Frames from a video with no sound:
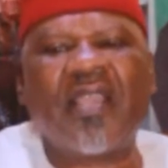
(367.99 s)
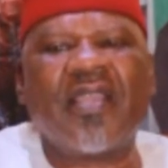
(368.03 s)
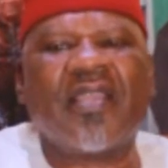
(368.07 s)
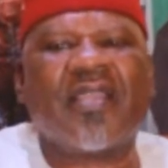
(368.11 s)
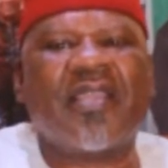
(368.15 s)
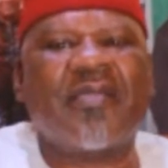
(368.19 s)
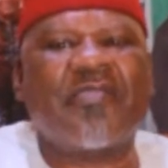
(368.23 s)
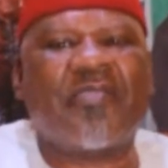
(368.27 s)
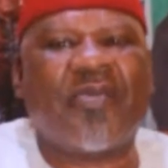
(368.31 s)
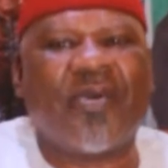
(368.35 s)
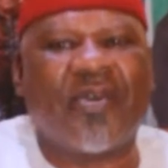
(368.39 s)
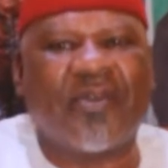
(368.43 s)

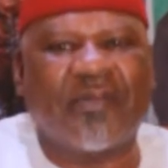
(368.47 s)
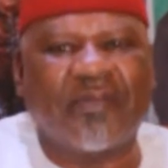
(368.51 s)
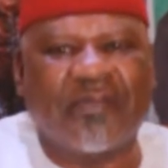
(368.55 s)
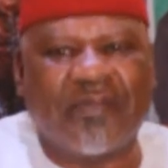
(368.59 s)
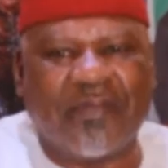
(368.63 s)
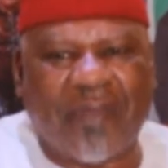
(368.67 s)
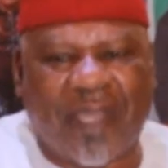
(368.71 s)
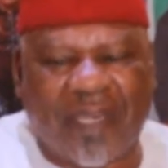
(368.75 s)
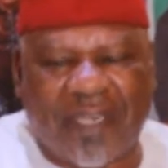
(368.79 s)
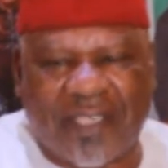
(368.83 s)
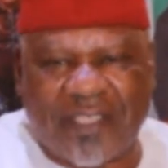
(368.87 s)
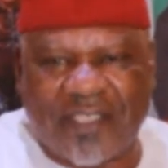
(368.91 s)
Keep
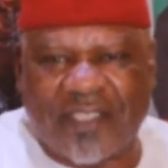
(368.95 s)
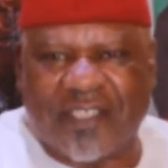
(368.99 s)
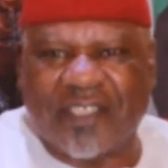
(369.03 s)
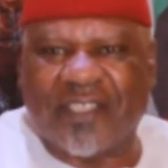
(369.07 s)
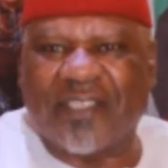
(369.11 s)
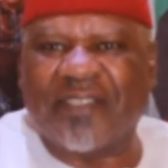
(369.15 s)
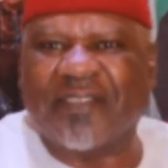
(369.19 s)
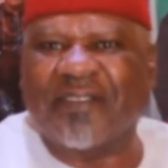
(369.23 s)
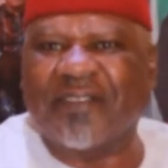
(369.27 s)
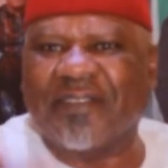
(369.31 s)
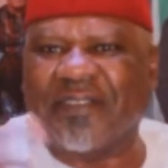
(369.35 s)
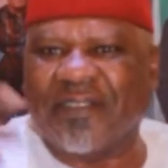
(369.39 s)
on
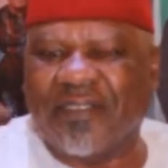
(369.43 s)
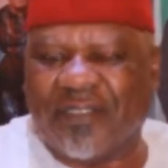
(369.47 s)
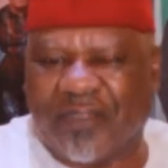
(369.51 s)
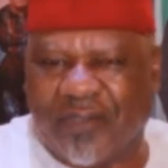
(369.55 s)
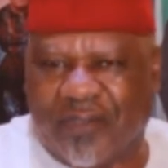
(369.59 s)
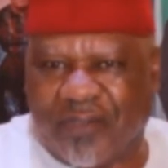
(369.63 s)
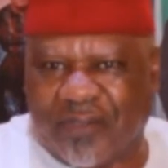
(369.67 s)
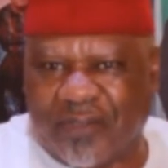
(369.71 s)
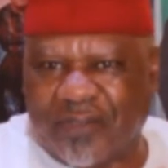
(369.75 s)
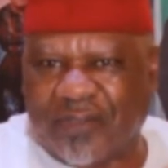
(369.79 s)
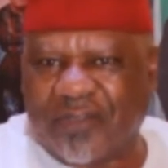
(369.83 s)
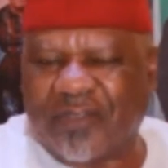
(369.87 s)
managing, you
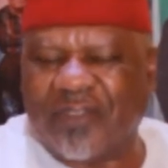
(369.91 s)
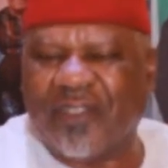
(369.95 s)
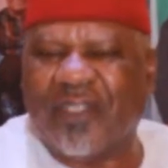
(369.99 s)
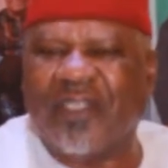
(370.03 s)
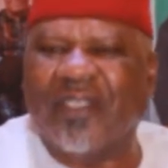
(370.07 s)
know.